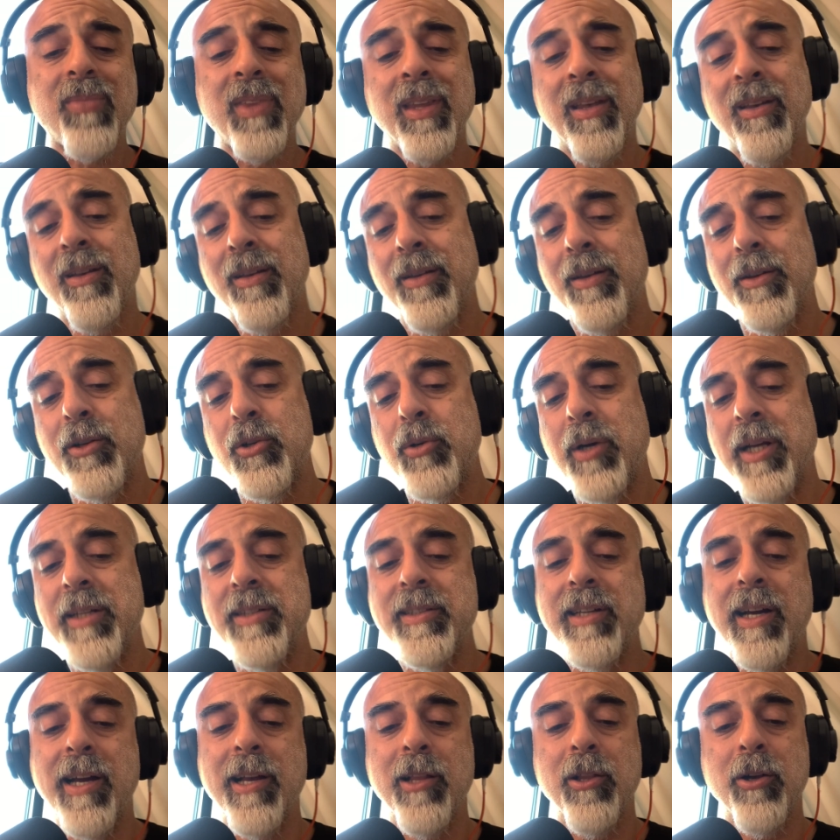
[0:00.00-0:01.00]
a great
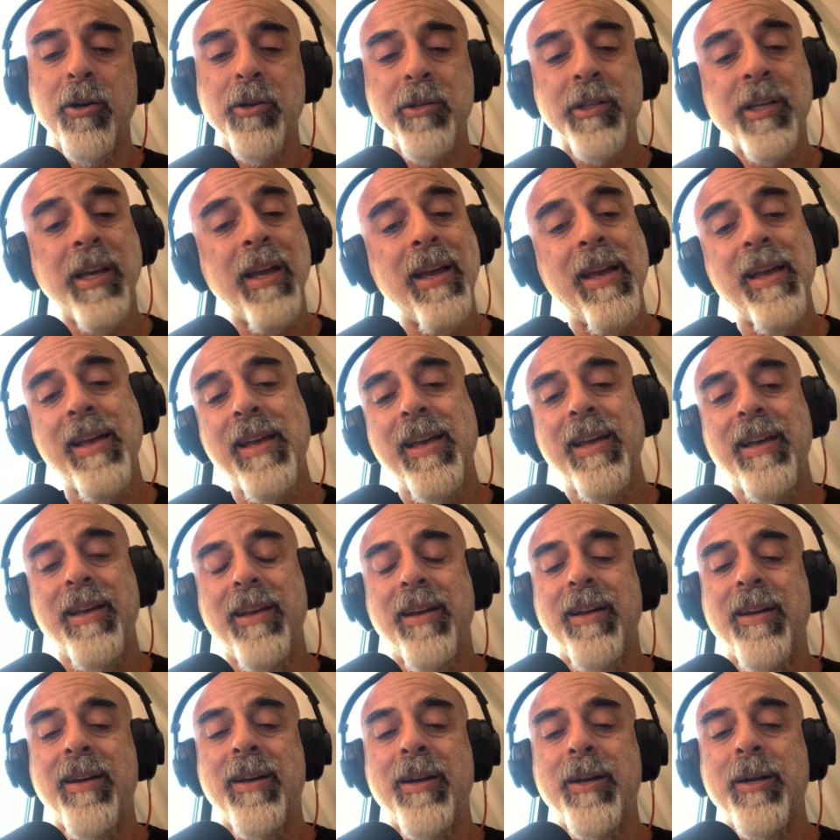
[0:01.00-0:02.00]
dialogue.
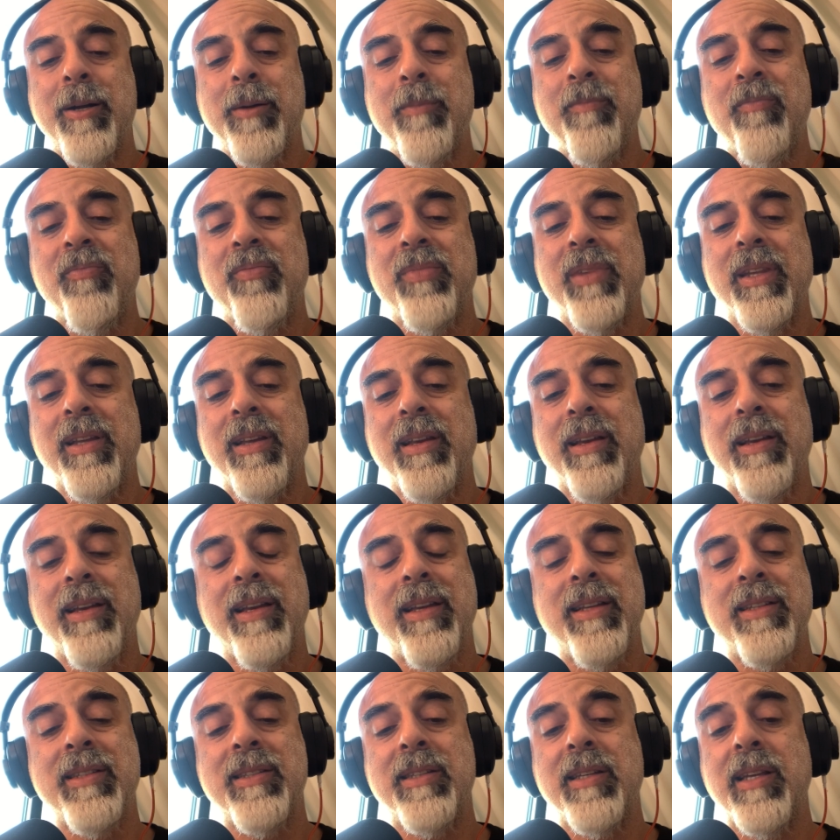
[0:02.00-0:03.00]

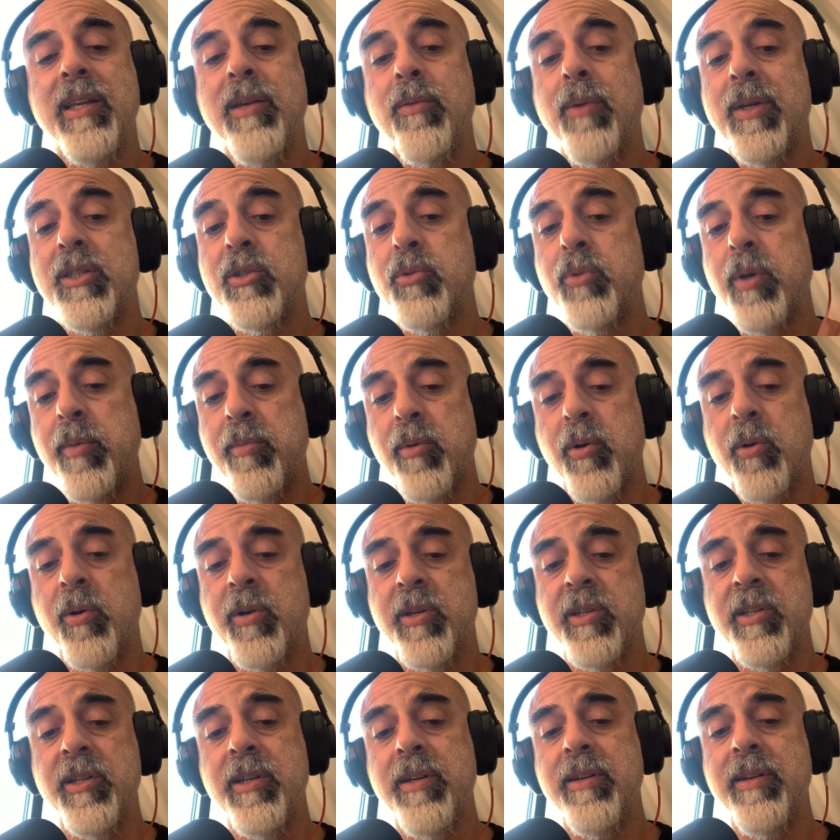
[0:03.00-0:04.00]
He was a
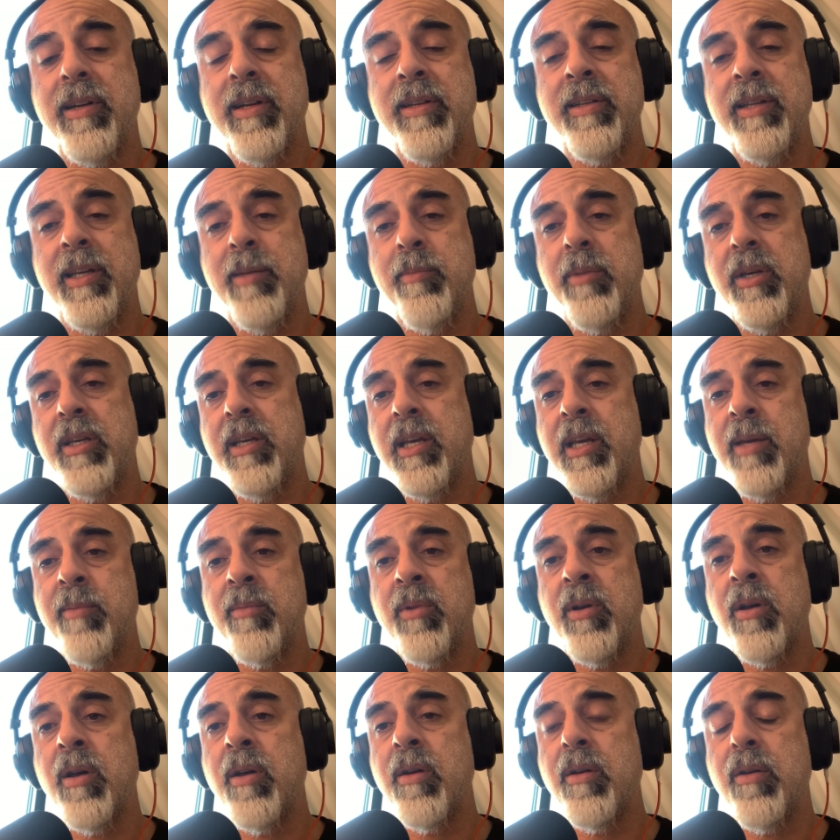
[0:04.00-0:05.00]
reporter and he became
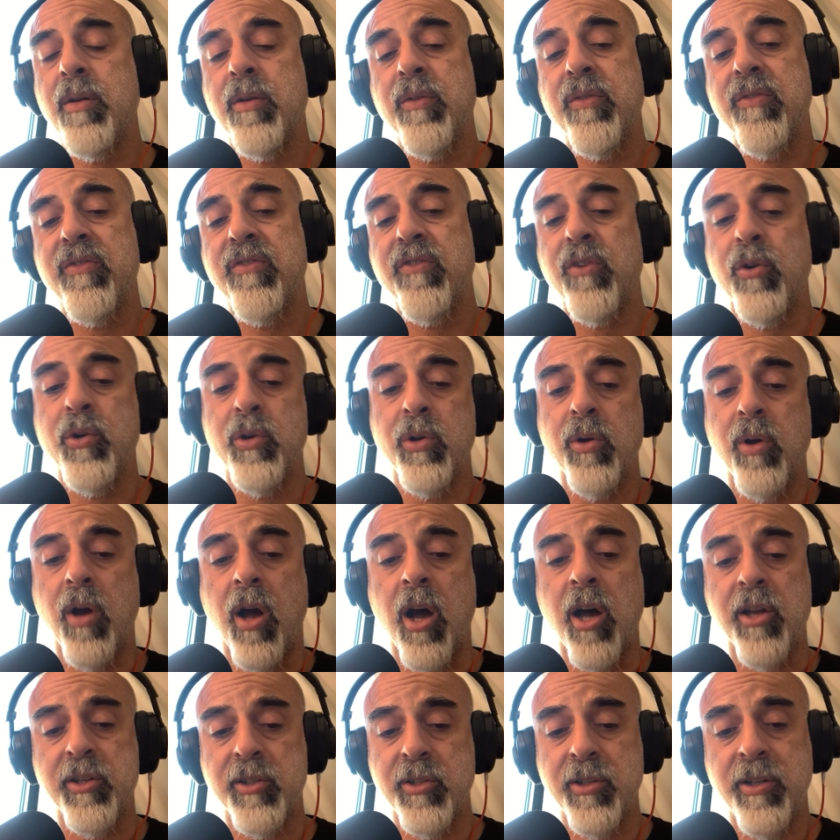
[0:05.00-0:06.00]
a photo
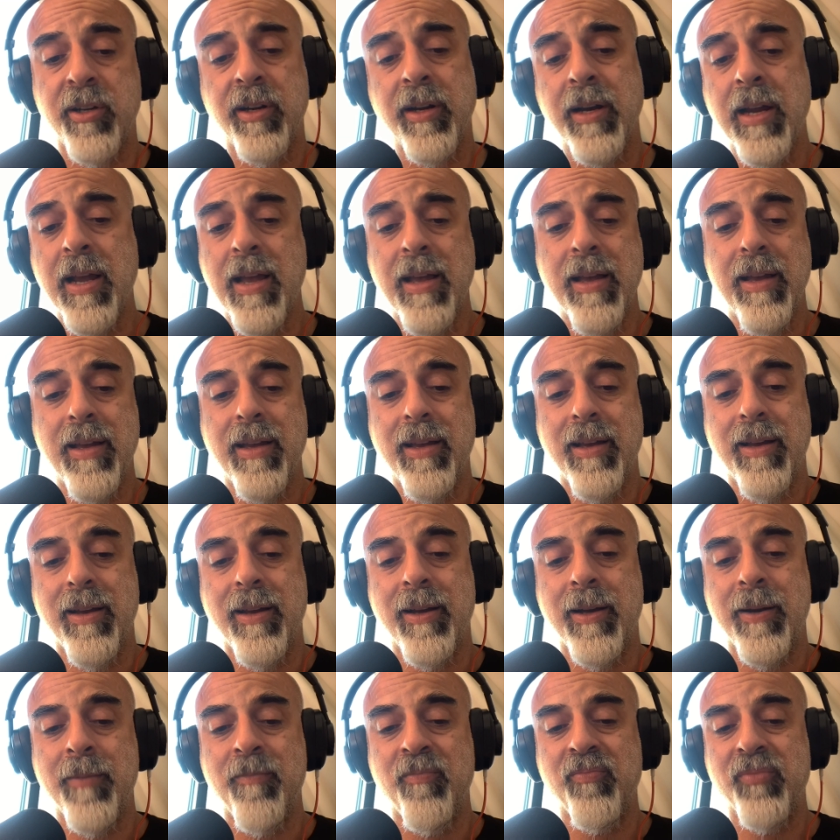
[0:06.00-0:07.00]
author.
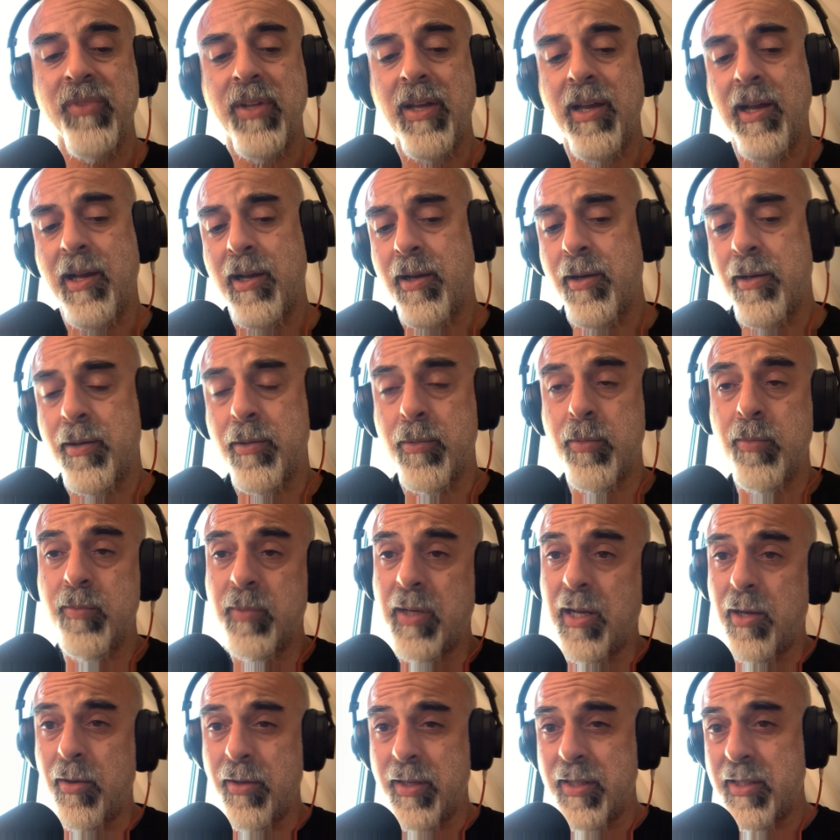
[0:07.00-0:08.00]
How
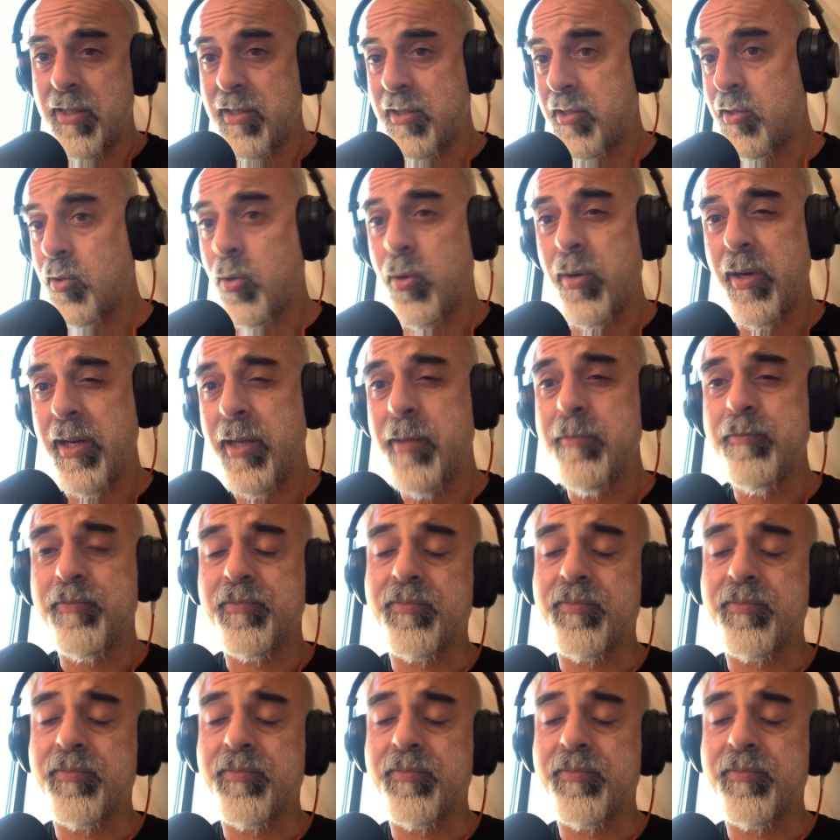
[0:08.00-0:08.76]
his story